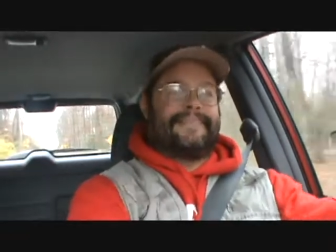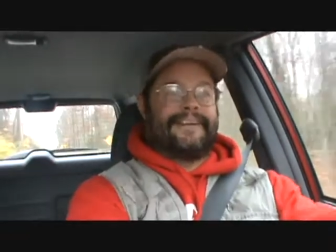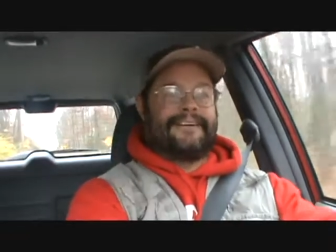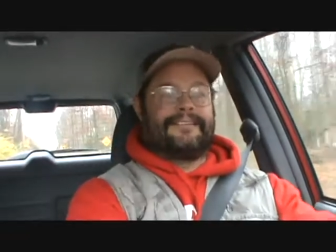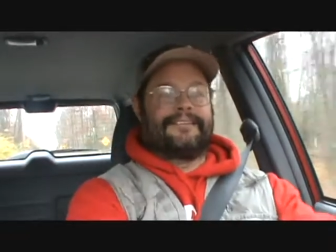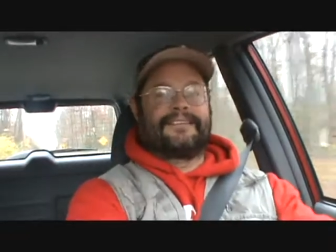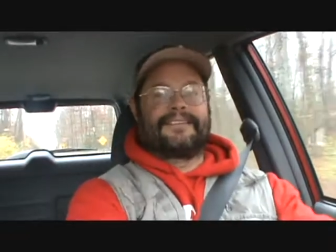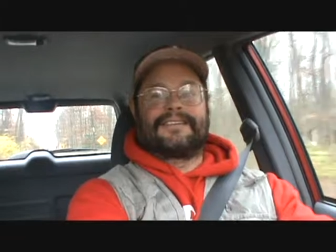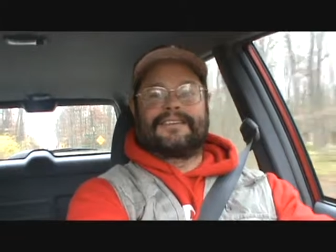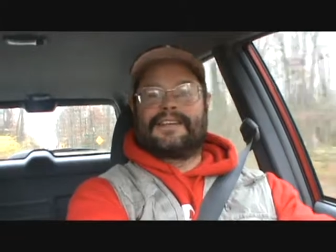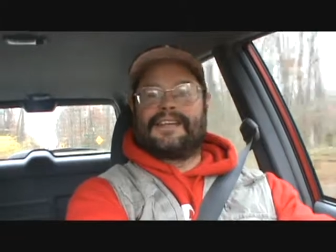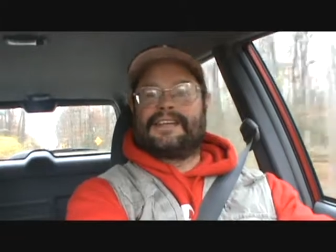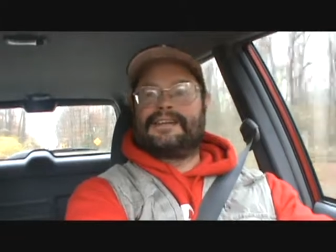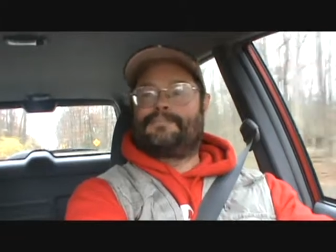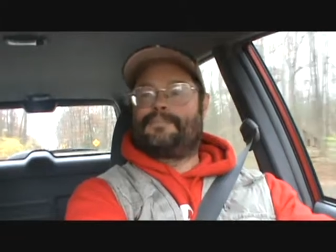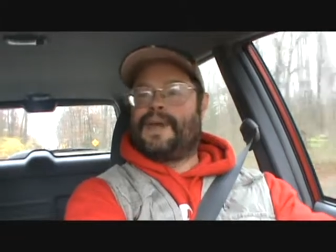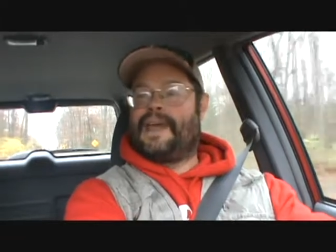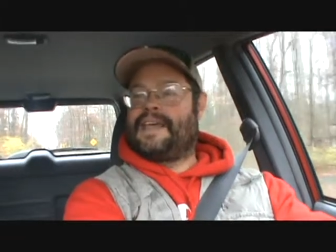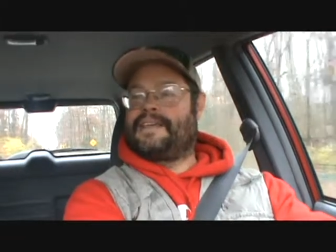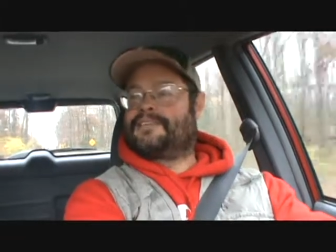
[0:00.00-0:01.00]
know, and then
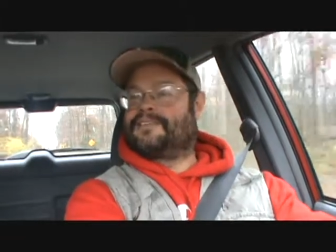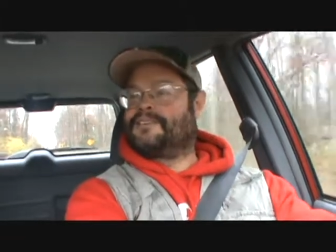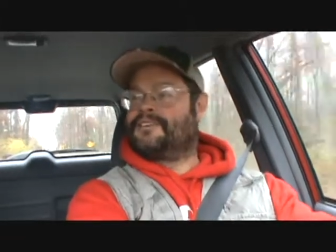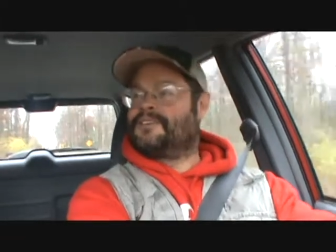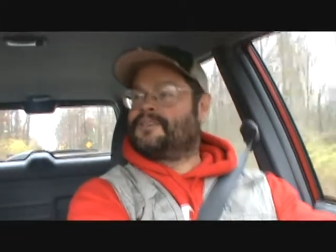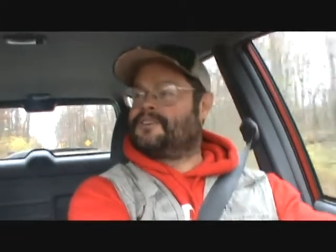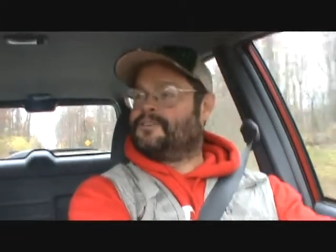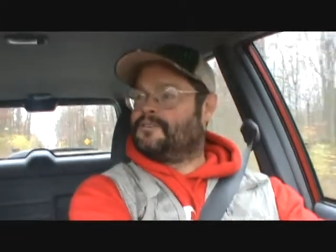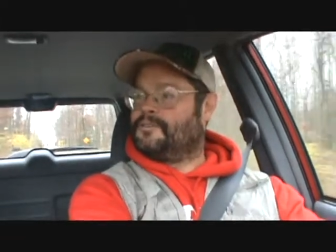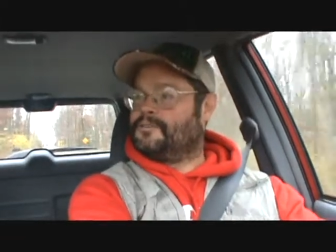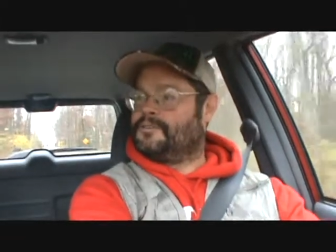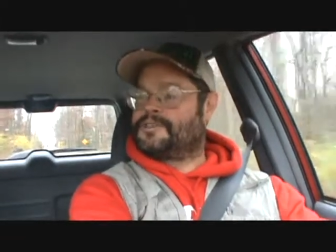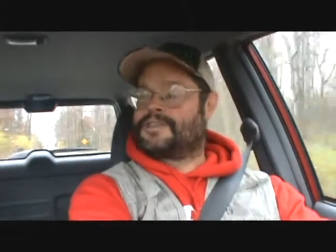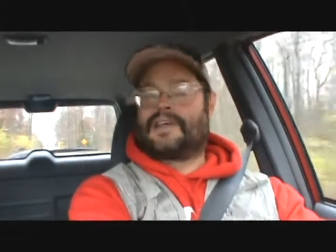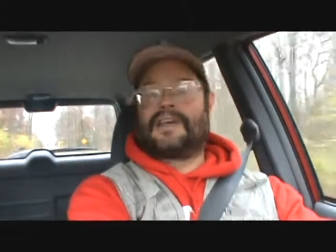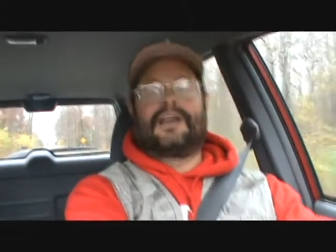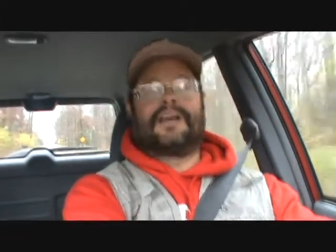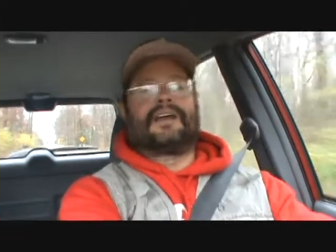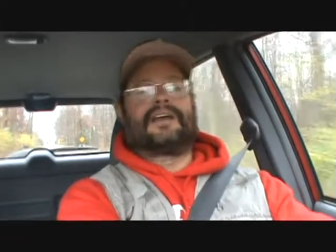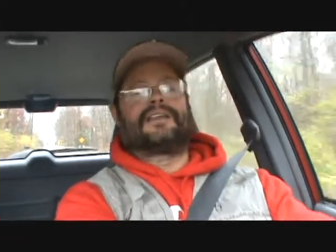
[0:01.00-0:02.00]
it made the news.
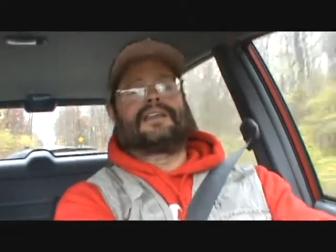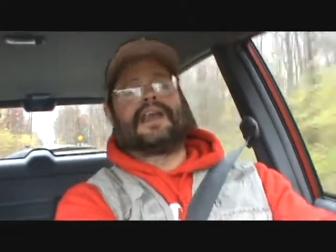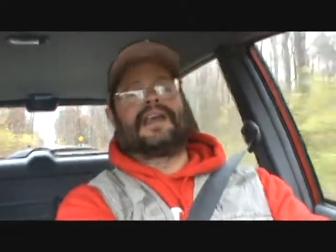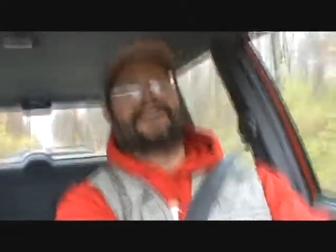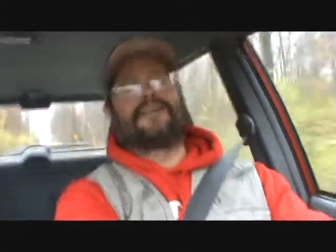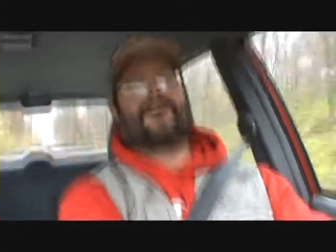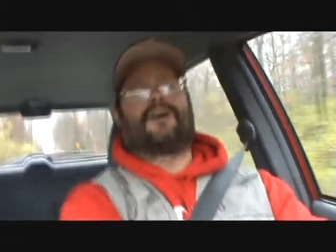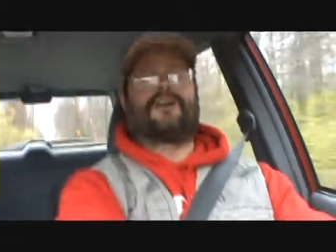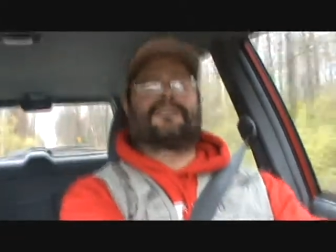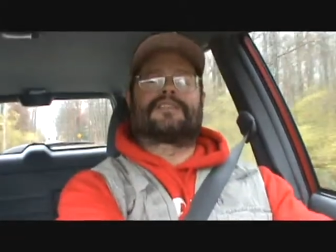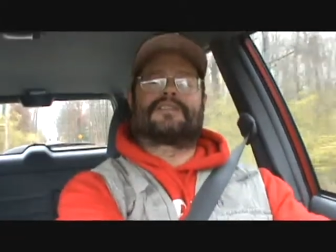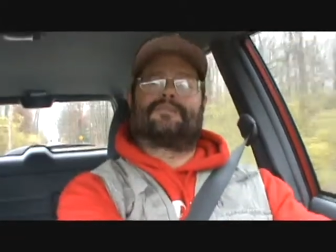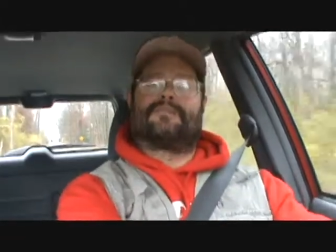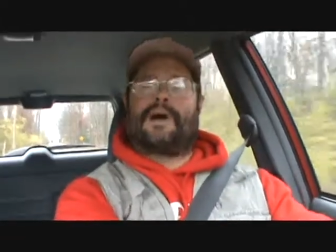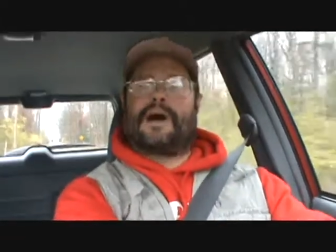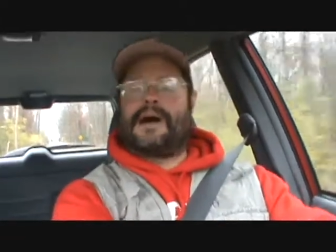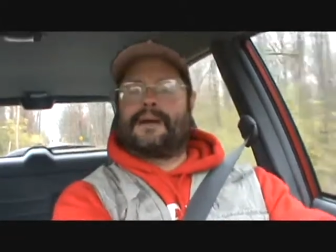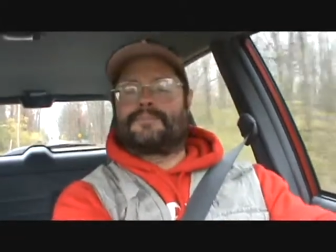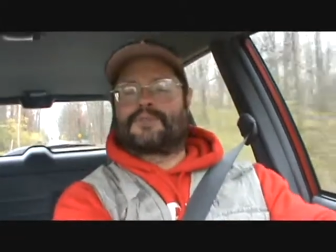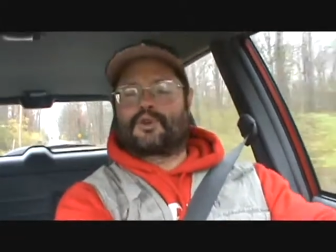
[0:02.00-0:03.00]
They called the
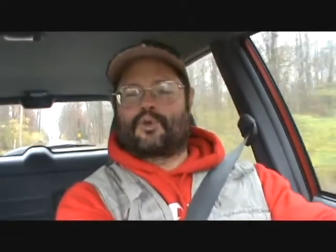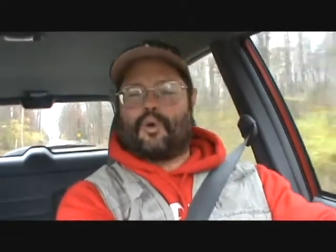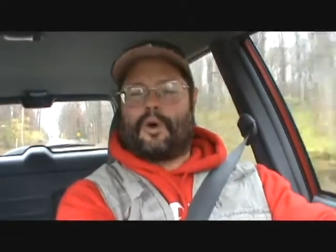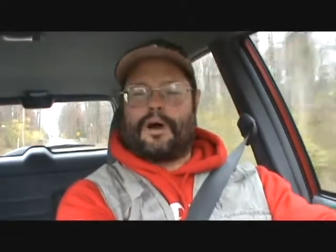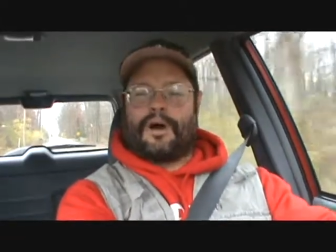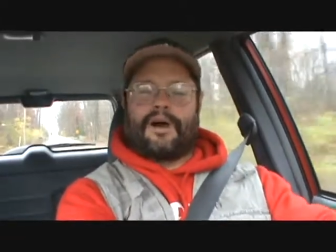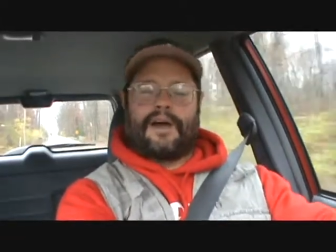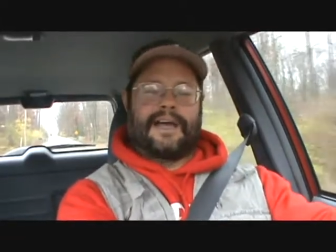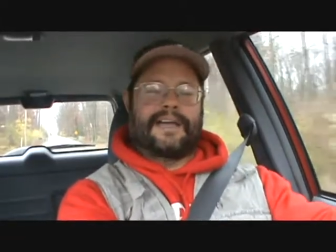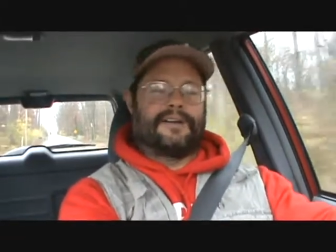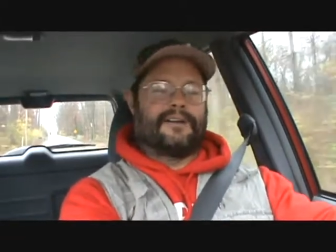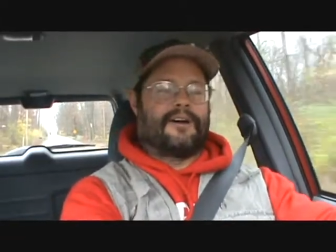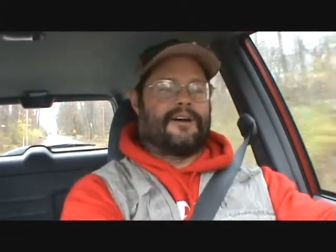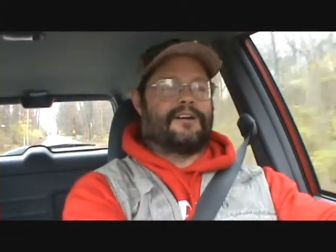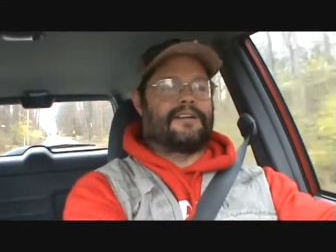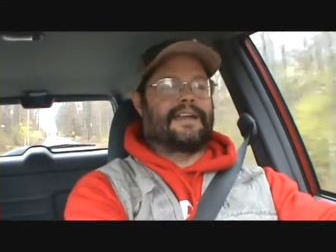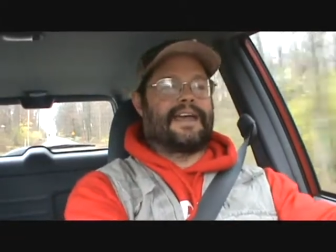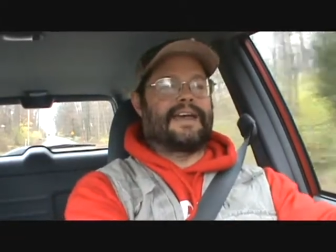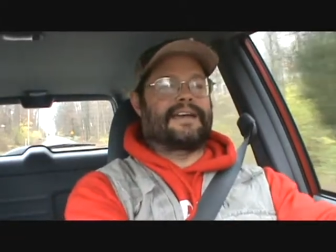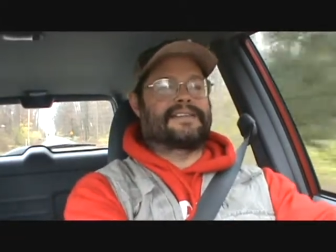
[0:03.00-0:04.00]
bomb squad
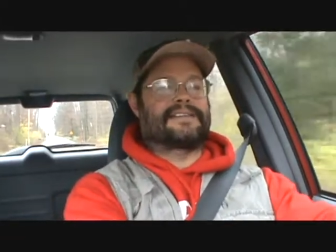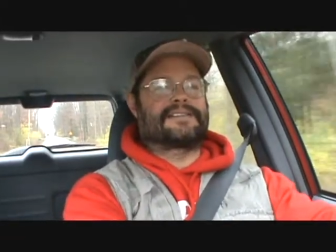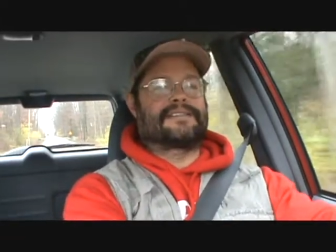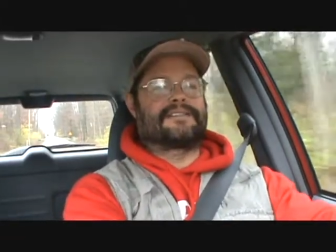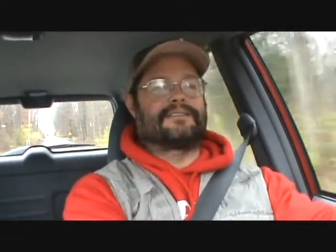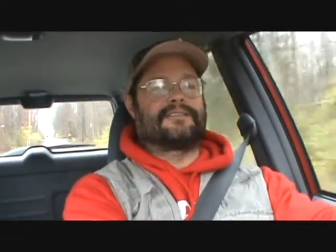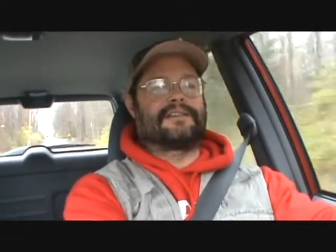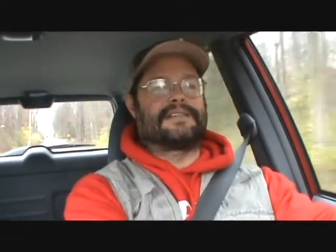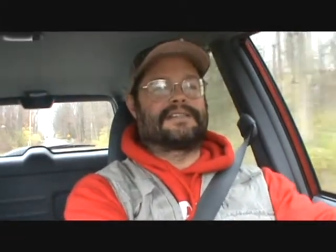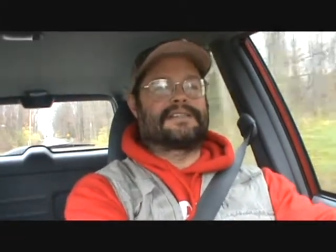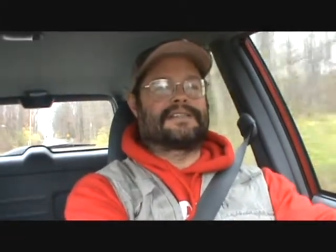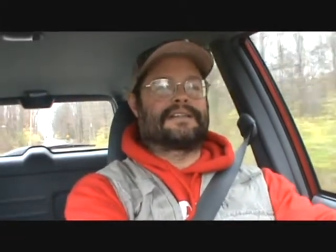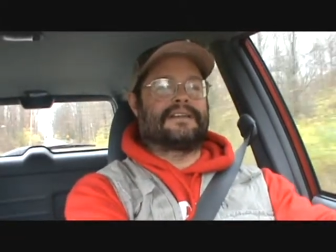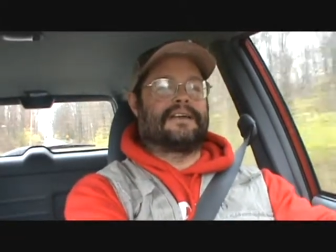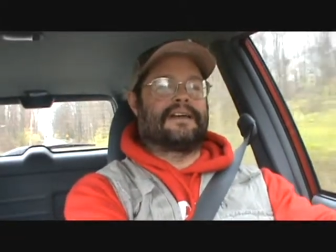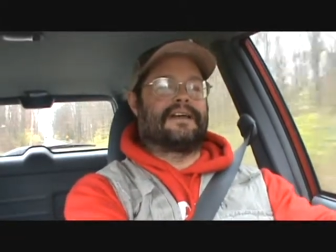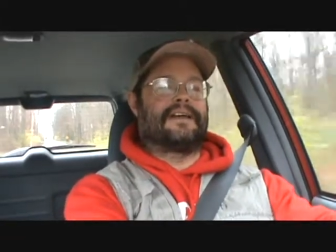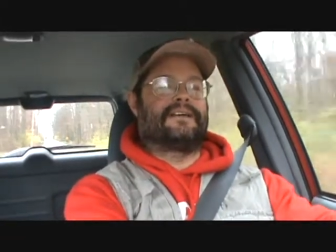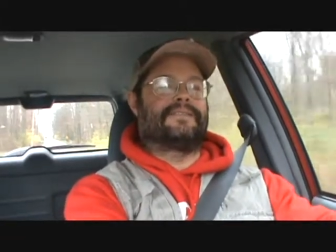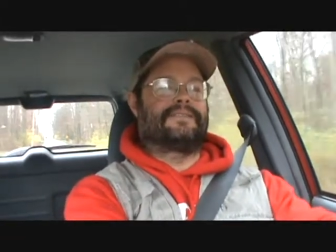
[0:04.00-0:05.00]
all that silly
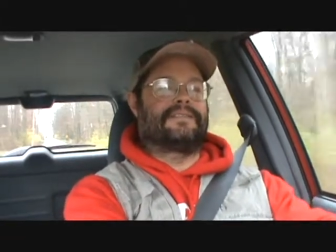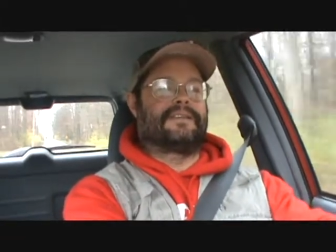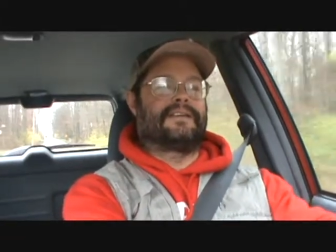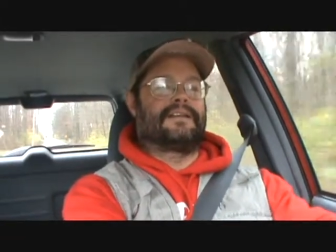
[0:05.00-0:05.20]
stuff.